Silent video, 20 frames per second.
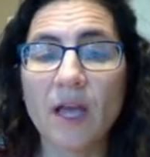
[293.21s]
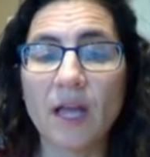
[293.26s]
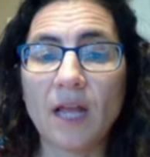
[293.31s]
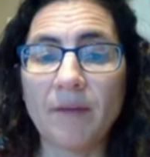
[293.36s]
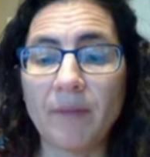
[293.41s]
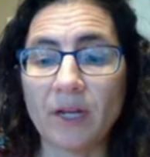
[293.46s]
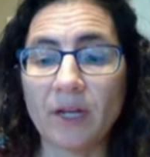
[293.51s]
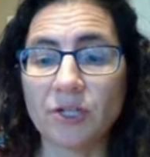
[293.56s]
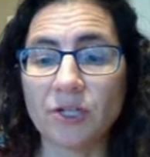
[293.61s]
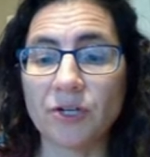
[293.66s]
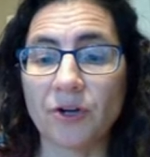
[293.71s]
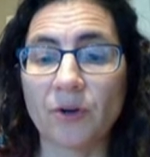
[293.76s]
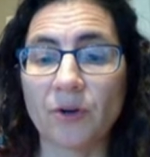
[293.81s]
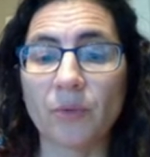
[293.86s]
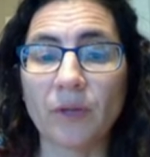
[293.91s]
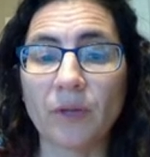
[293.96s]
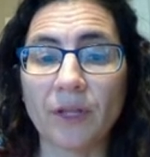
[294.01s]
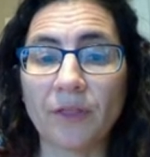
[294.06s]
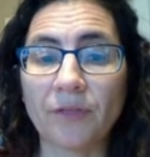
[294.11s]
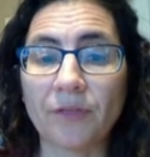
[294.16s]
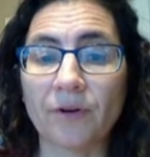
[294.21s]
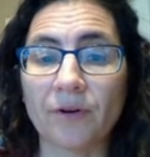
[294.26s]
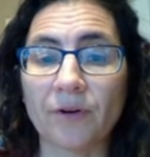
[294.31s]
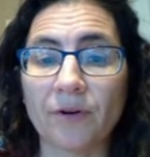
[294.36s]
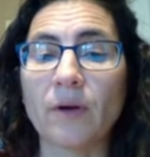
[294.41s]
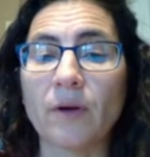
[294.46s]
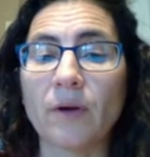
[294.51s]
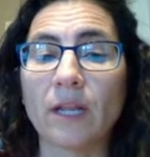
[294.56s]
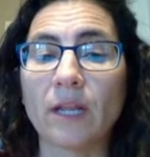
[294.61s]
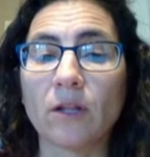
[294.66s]
and make sure you're really
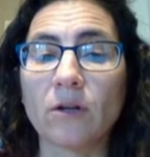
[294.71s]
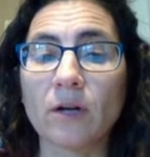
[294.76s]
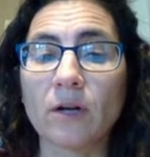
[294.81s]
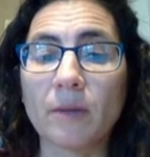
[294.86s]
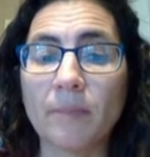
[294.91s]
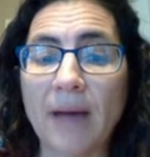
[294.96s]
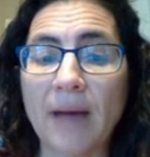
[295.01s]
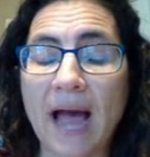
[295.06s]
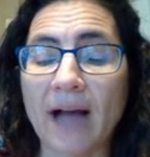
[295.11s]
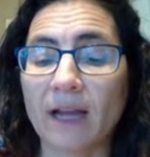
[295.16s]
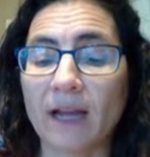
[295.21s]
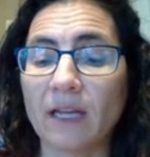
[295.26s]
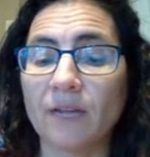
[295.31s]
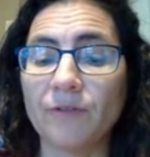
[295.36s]
thorough and look back.